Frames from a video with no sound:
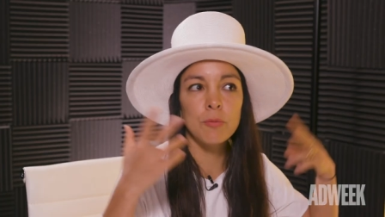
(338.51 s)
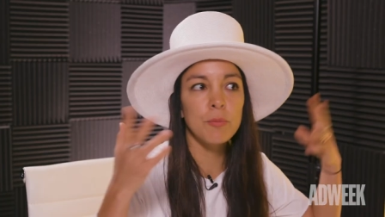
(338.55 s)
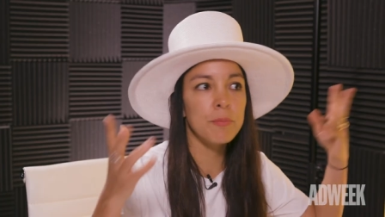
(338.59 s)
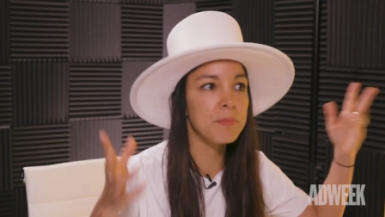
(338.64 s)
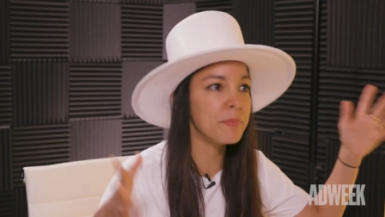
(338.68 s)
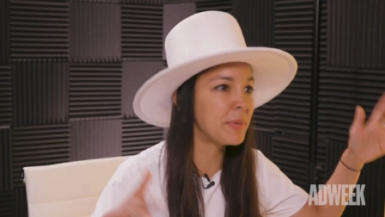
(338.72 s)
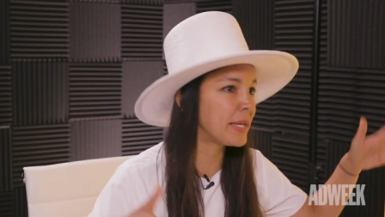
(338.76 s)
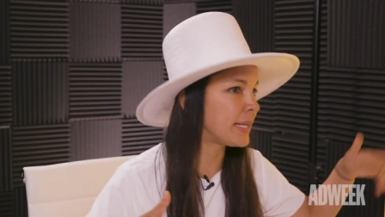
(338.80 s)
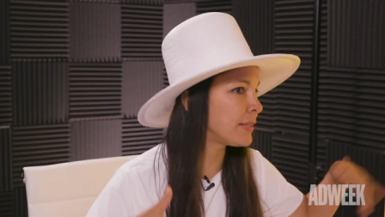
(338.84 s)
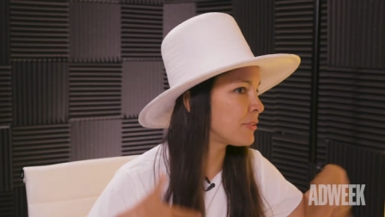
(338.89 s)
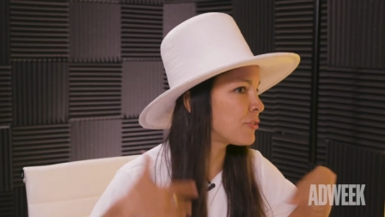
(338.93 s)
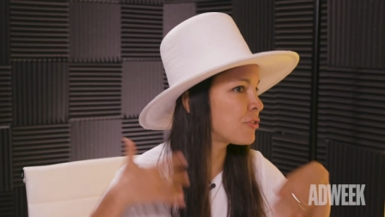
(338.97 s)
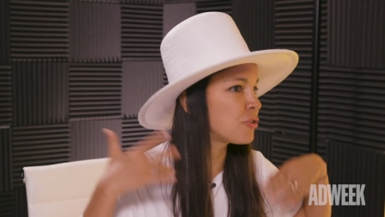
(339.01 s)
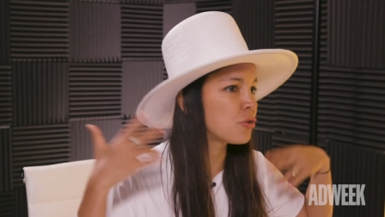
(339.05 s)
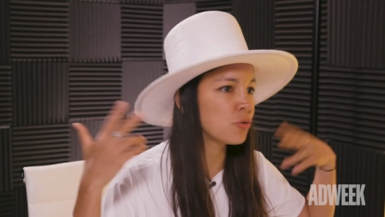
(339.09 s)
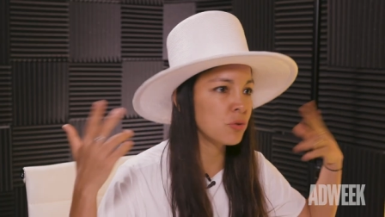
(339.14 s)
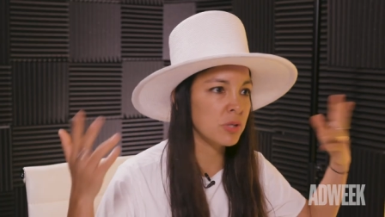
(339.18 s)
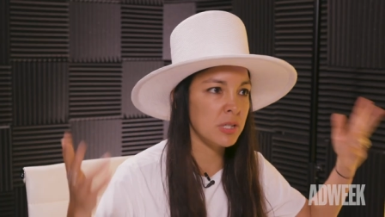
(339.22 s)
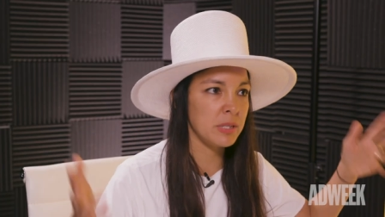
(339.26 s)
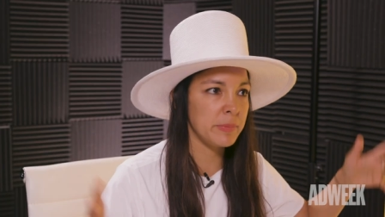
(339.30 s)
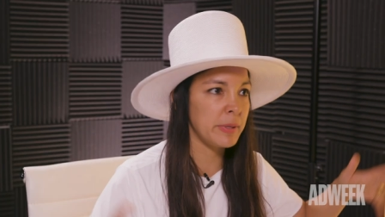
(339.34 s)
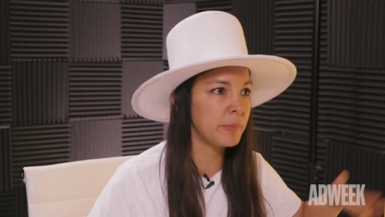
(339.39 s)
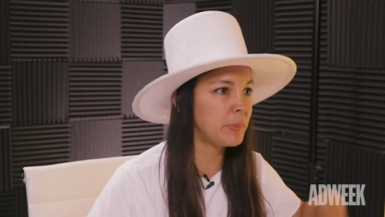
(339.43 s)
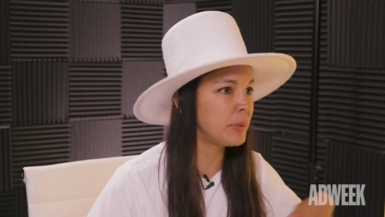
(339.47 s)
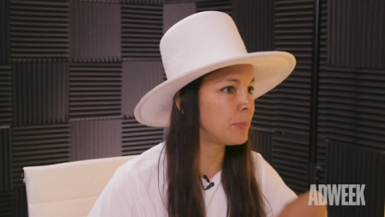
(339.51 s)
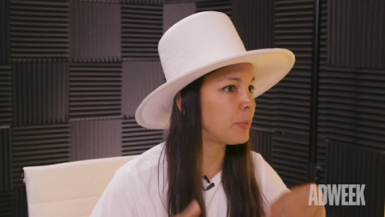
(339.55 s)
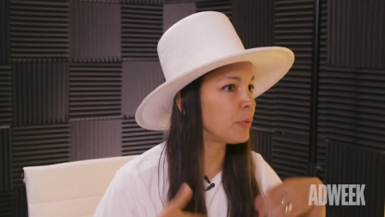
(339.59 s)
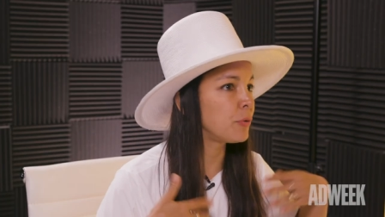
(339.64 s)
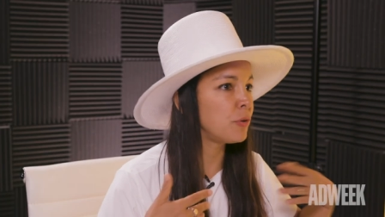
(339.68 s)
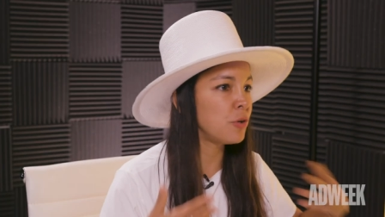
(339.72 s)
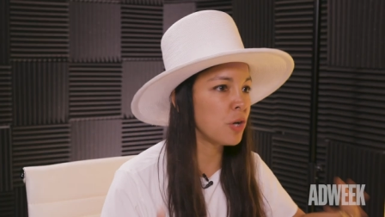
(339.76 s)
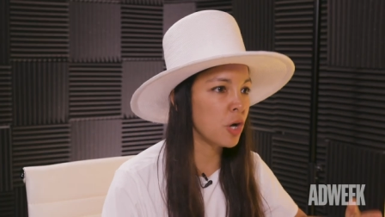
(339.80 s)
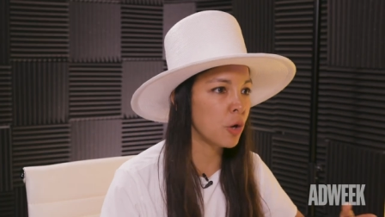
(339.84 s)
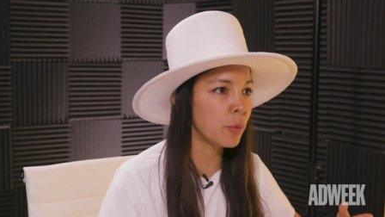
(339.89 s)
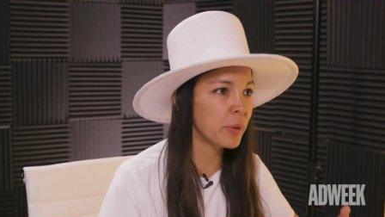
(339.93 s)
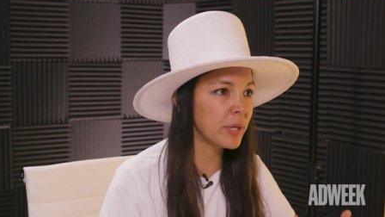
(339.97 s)
mainstream and people
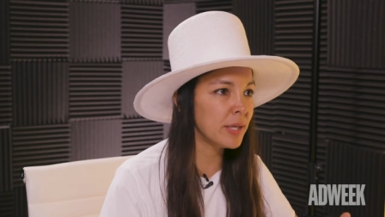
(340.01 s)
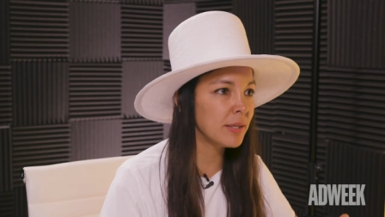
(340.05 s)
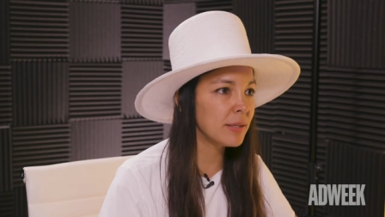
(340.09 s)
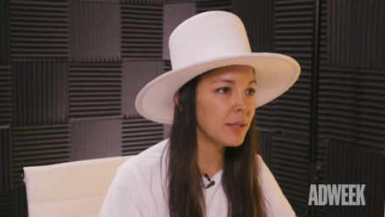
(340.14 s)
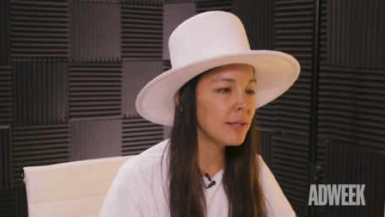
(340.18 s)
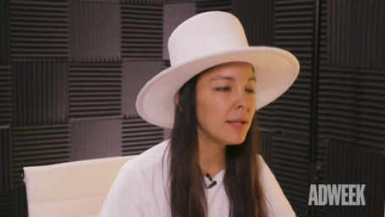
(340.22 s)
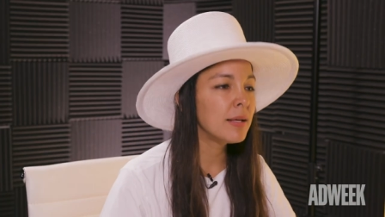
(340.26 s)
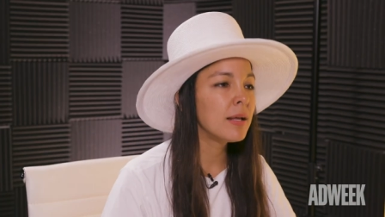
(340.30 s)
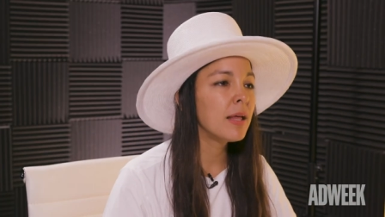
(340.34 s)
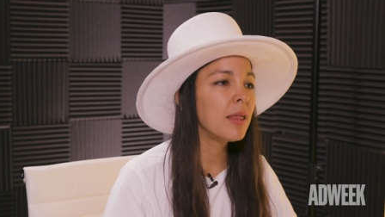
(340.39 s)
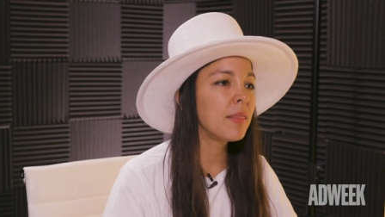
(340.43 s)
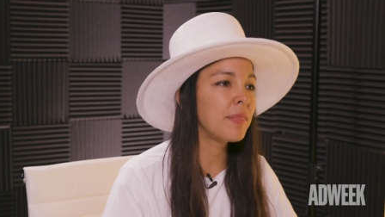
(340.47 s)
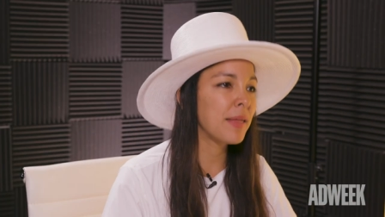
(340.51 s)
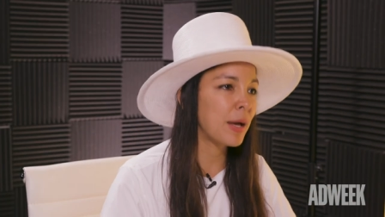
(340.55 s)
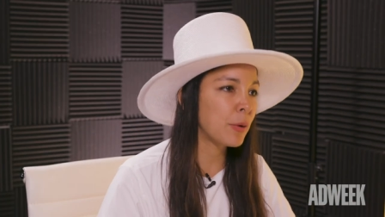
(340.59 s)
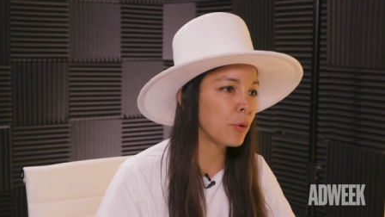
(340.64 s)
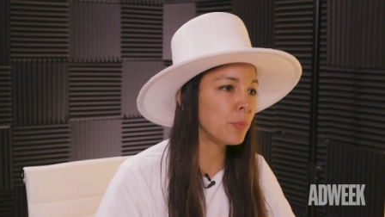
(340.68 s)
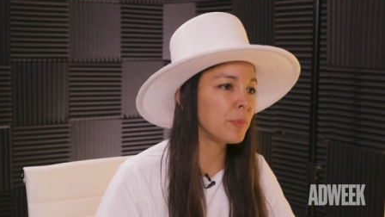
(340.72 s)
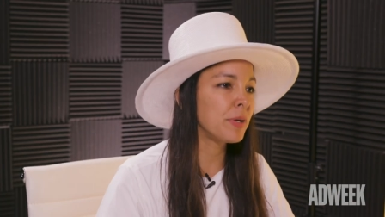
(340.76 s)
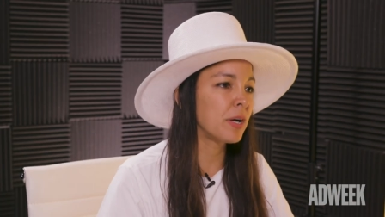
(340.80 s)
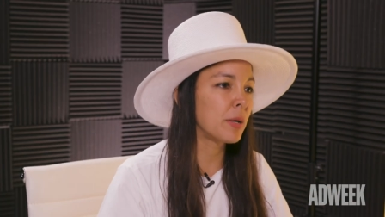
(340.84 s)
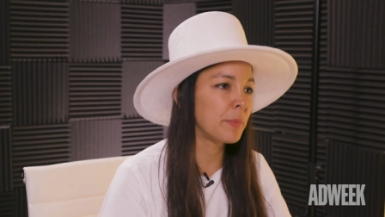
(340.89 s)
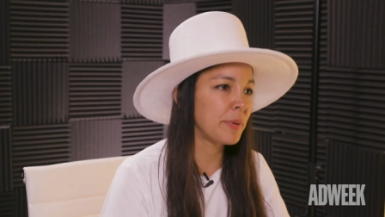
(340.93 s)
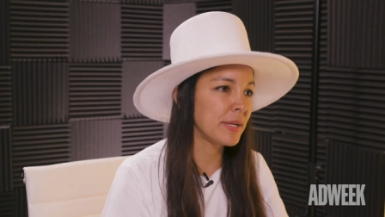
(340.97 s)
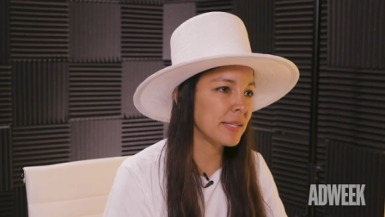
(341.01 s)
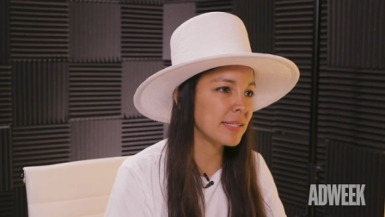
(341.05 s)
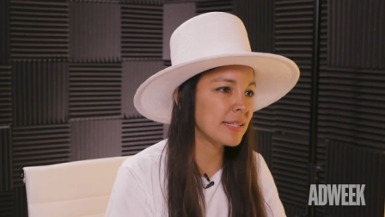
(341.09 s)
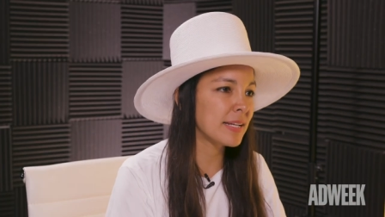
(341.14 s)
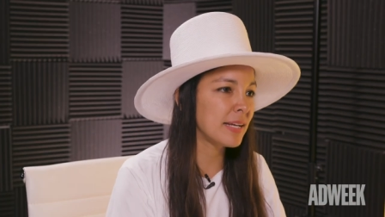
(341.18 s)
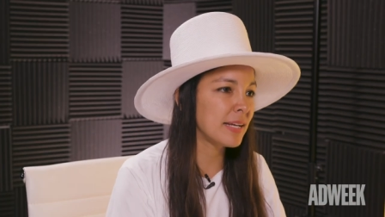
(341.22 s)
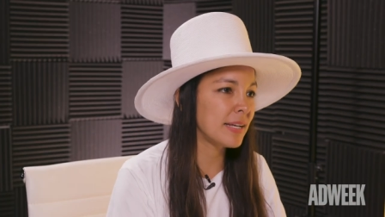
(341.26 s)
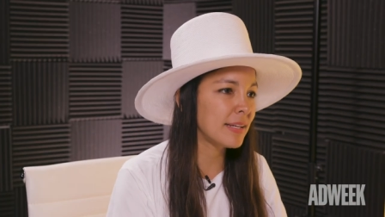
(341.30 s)
know it, that will be our best